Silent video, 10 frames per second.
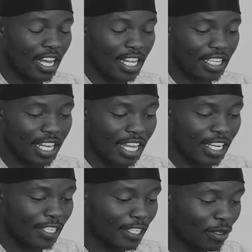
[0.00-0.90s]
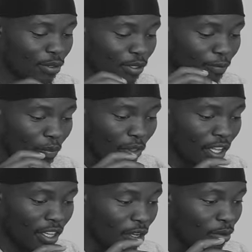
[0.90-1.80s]
And then they'll
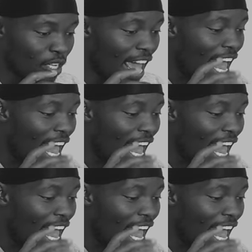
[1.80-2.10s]
they'll